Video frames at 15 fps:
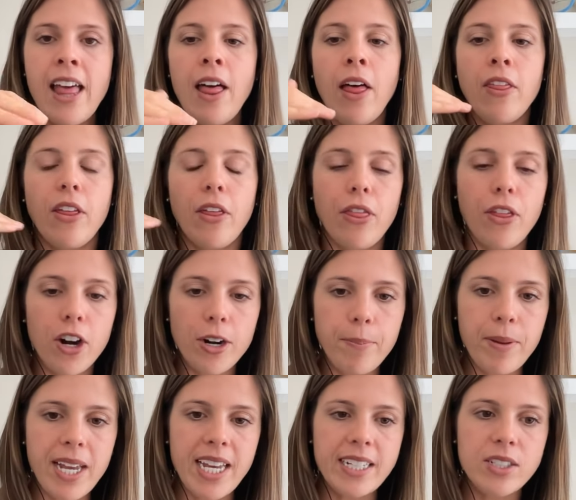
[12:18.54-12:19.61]
The third
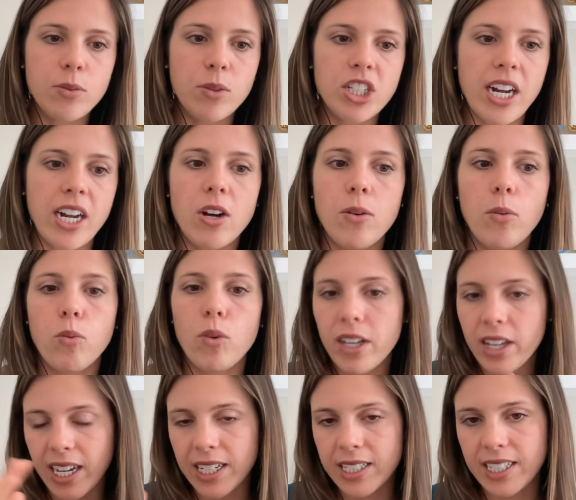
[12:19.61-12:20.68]
piece, which I go
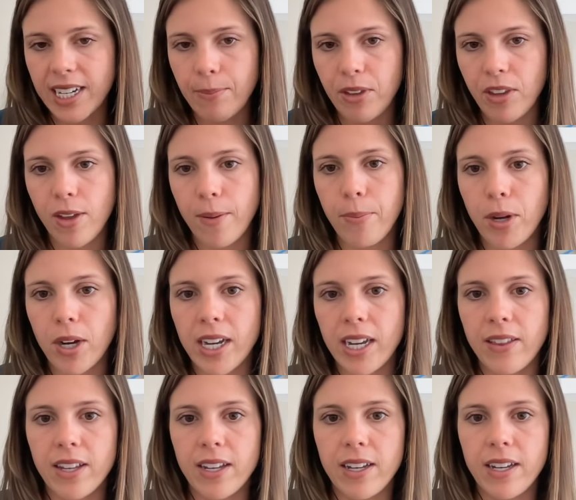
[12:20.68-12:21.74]
really in depth in the book
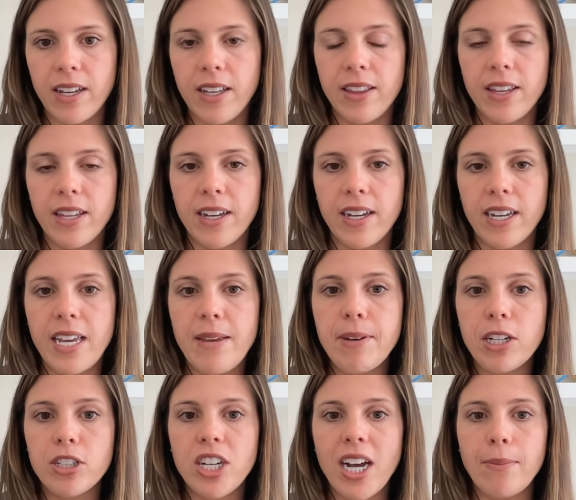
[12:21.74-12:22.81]
in the in the
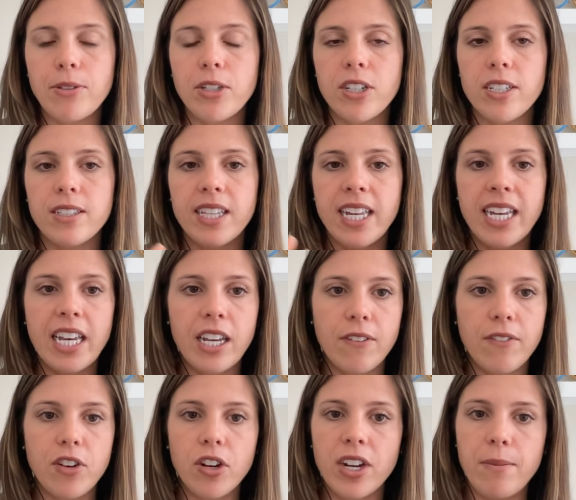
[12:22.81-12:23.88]
email chapter, is thinking
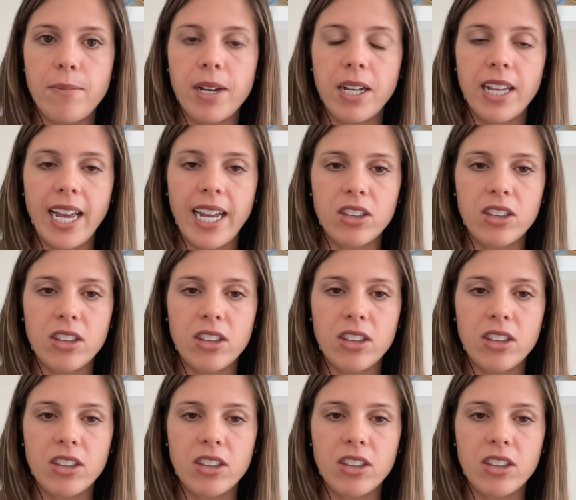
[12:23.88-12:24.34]
of your email like